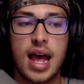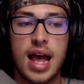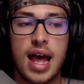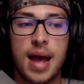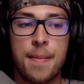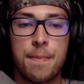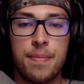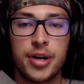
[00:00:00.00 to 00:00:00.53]

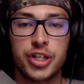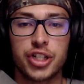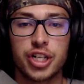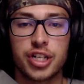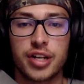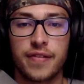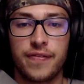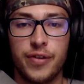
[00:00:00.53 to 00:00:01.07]
ambitious
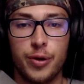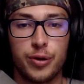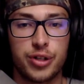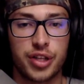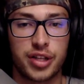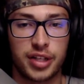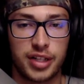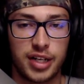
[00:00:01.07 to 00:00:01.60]
and future
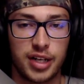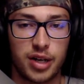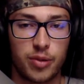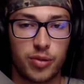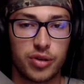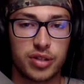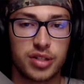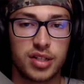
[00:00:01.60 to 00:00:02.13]
thinking I
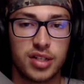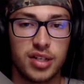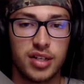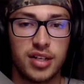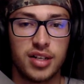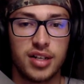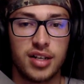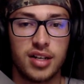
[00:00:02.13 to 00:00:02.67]
was.
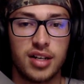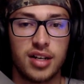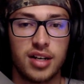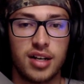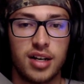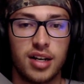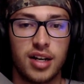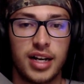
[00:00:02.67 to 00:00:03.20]

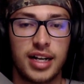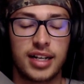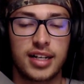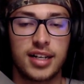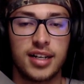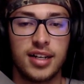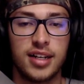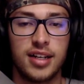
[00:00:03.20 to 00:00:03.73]

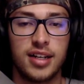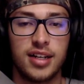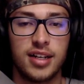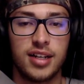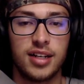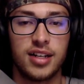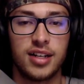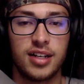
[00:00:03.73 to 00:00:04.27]
Like
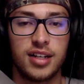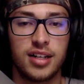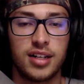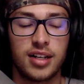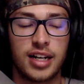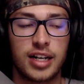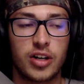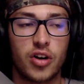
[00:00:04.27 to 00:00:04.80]

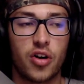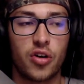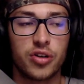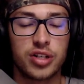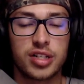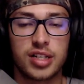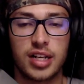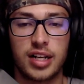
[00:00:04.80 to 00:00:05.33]

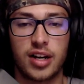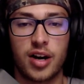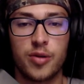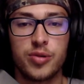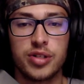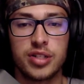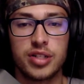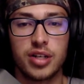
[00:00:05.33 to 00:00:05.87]
honestly, I
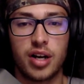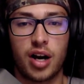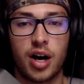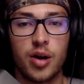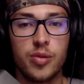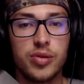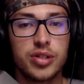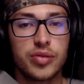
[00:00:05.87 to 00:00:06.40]
was
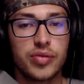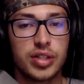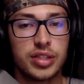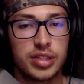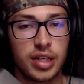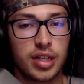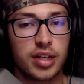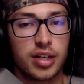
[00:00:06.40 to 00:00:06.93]
a
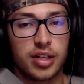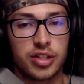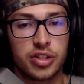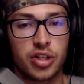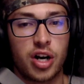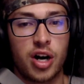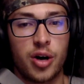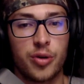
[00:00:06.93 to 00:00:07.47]
ridiculous
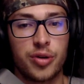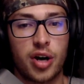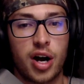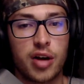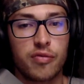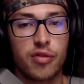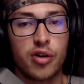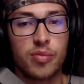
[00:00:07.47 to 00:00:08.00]
child. I
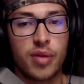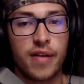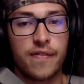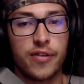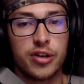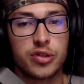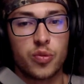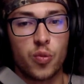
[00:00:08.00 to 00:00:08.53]
wrote my
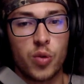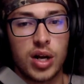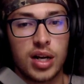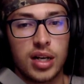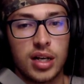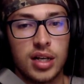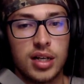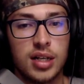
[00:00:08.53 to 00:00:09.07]
first
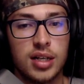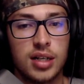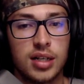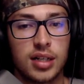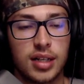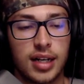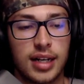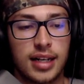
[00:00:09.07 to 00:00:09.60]
will,
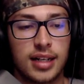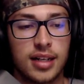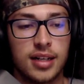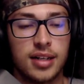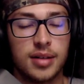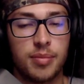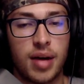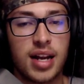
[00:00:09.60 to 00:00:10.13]
like
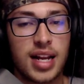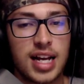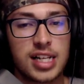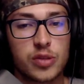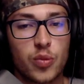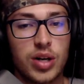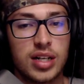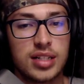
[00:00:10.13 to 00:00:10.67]
my
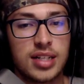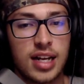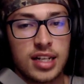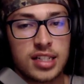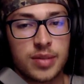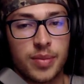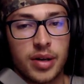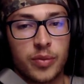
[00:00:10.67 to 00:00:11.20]
last will and
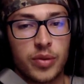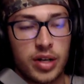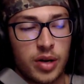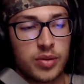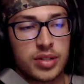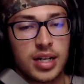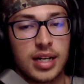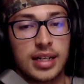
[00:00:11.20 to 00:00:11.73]
testament, when I
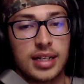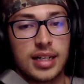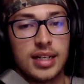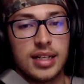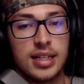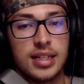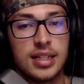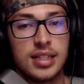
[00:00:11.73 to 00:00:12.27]
was like
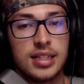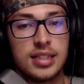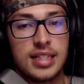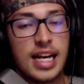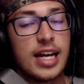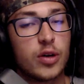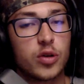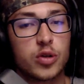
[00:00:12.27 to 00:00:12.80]

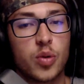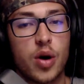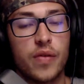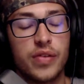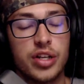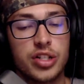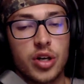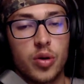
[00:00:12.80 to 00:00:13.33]
10 or 12
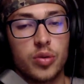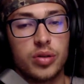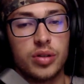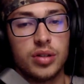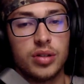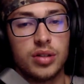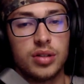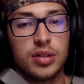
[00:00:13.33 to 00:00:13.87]
years old.
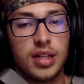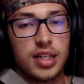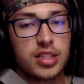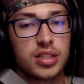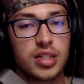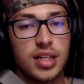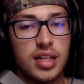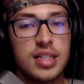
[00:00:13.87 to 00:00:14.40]

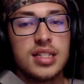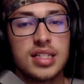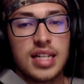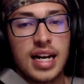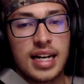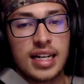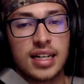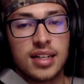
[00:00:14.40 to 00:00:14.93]
That's
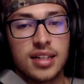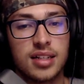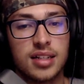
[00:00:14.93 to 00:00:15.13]
insane.